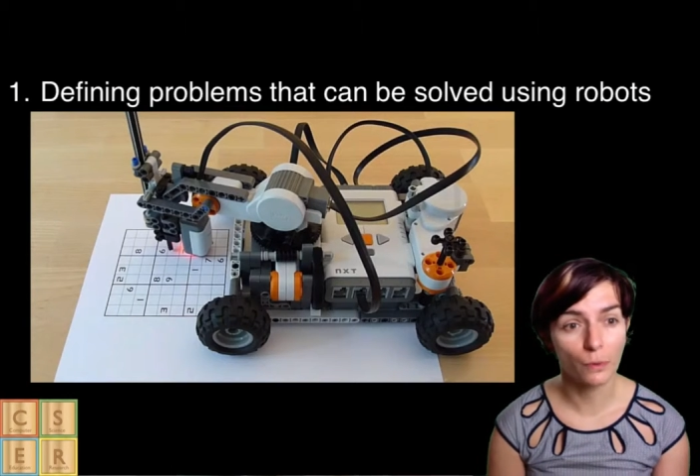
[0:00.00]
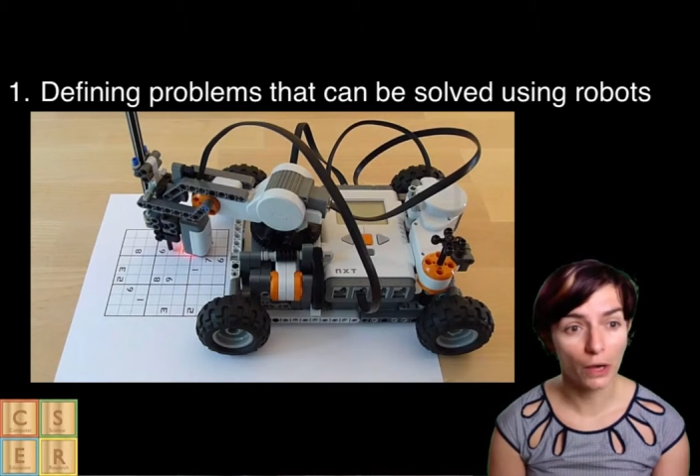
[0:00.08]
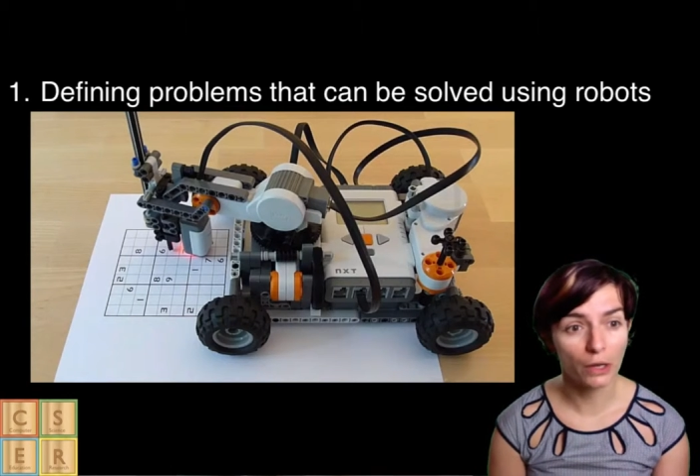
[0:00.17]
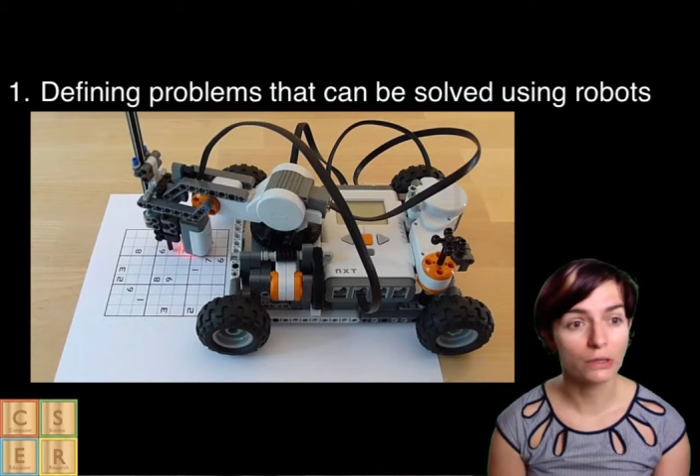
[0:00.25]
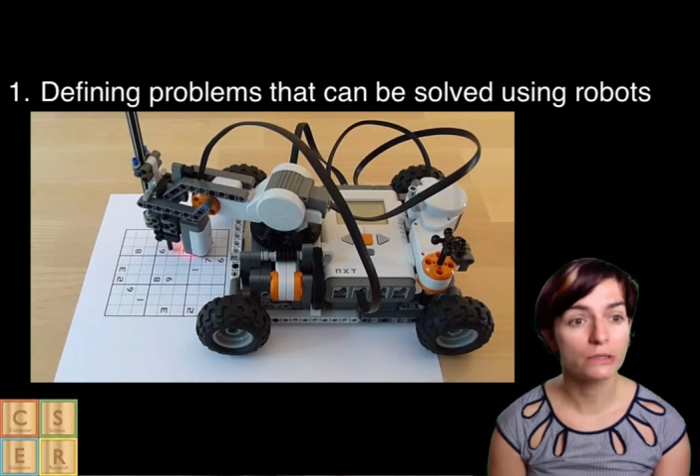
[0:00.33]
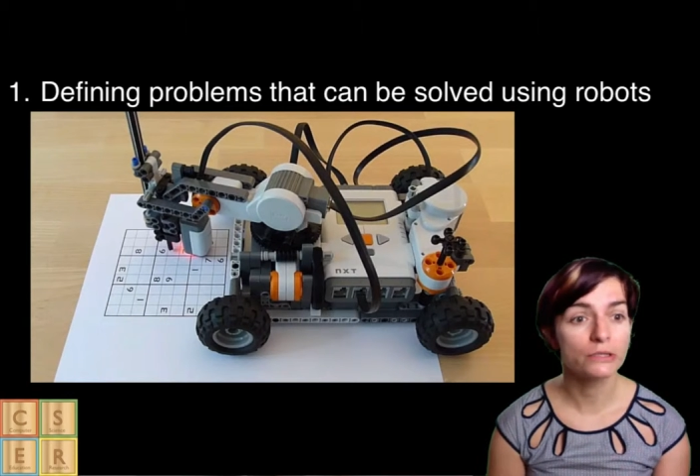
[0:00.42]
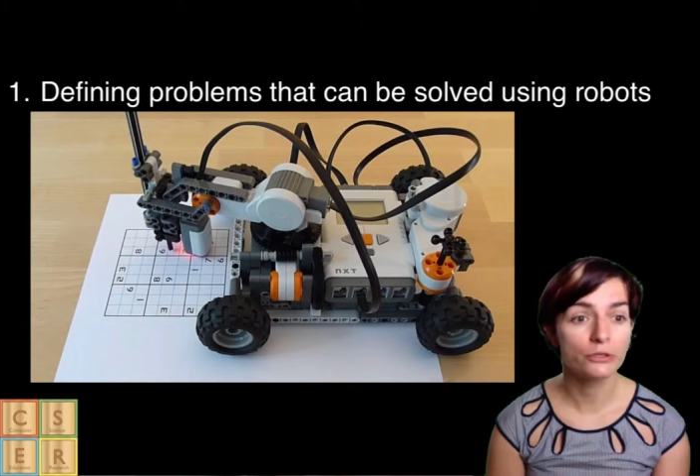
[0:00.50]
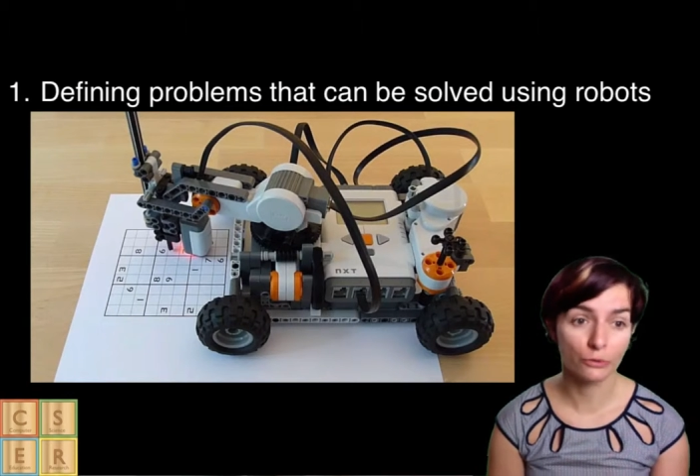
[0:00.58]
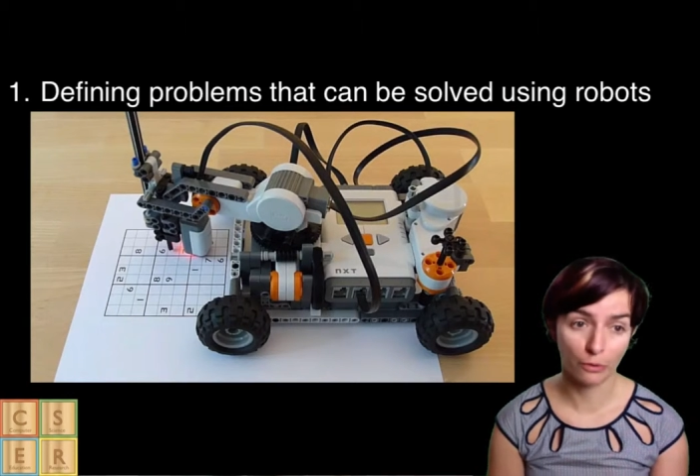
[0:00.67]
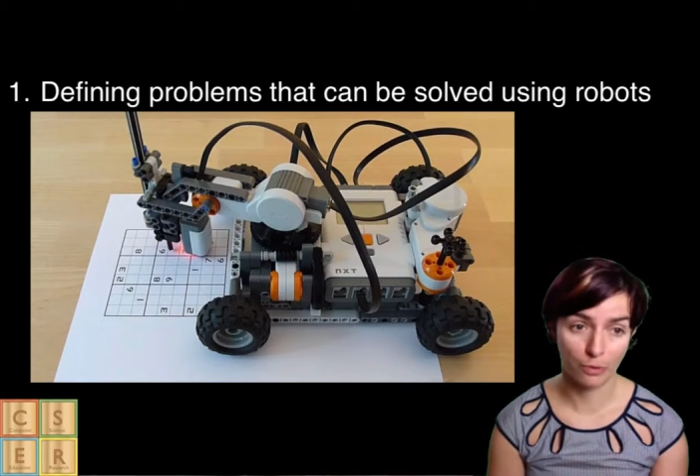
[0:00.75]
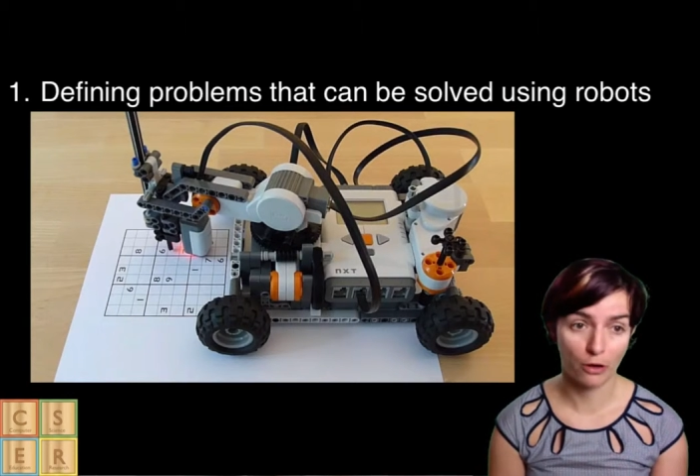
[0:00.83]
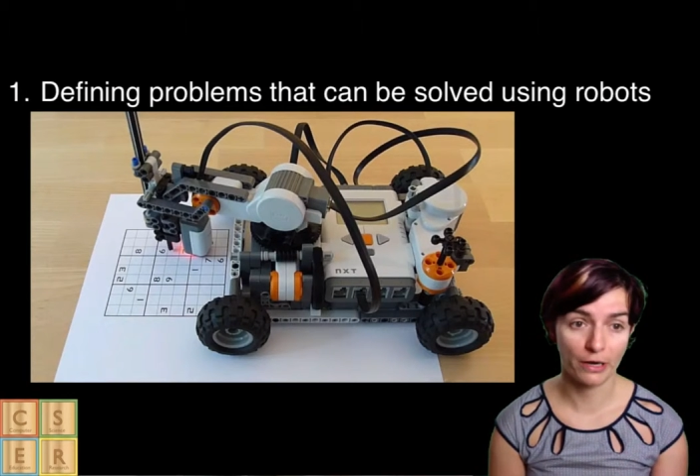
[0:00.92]
well to
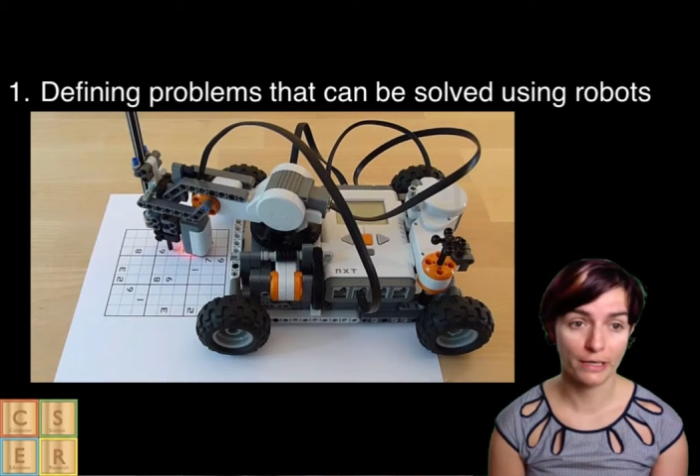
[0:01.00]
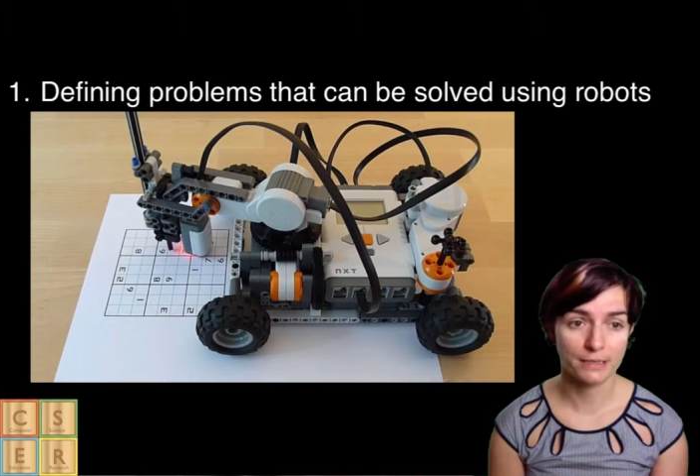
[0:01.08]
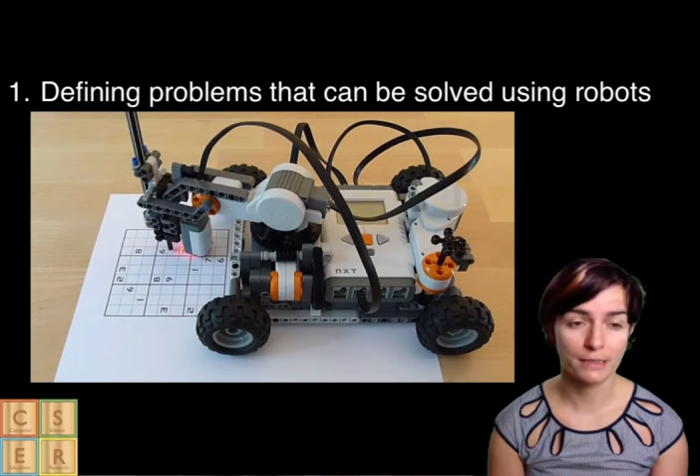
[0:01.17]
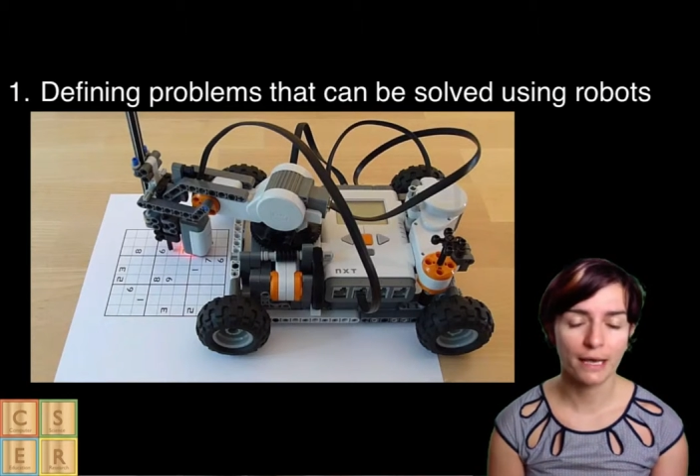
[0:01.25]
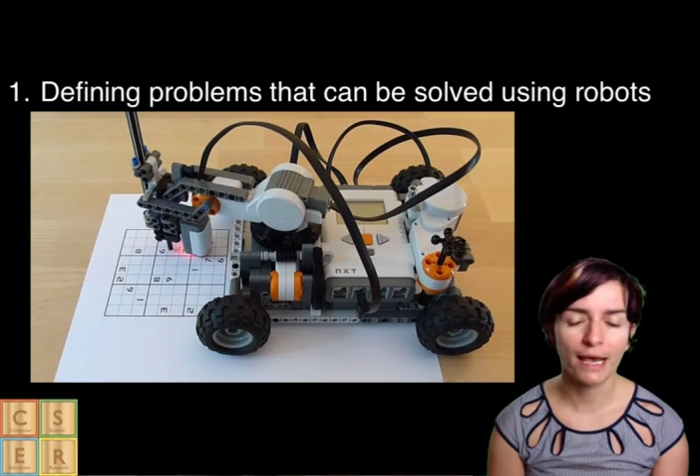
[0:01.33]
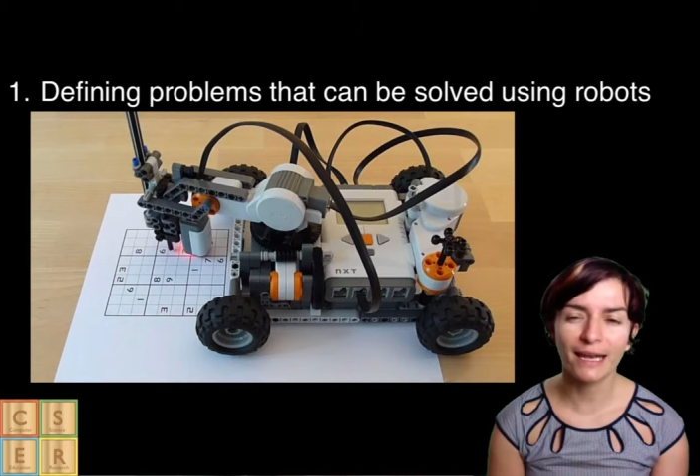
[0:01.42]
robotics.